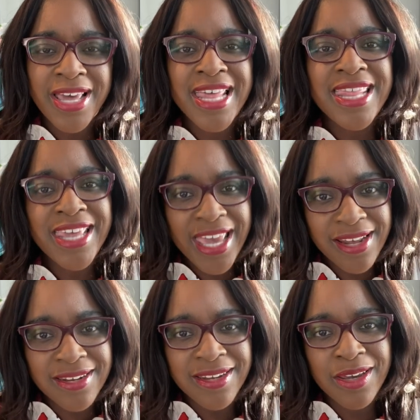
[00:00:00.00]

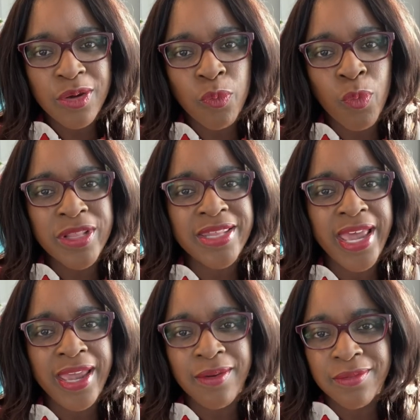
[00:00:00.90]
then when
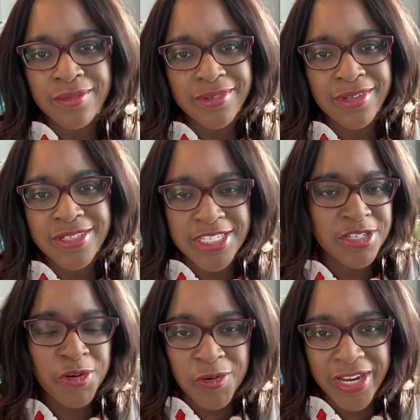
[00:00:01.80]
they
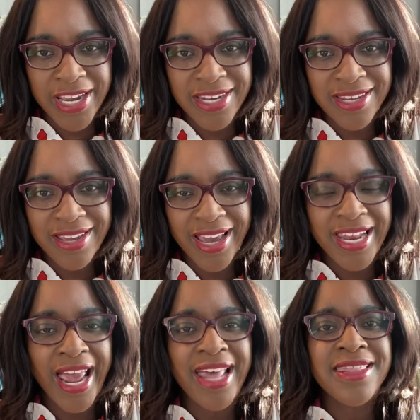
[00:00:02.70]
disagreed and
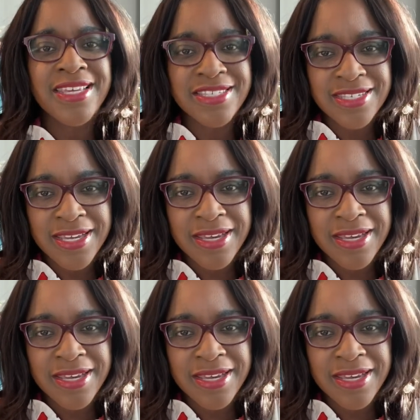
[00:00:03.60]
had this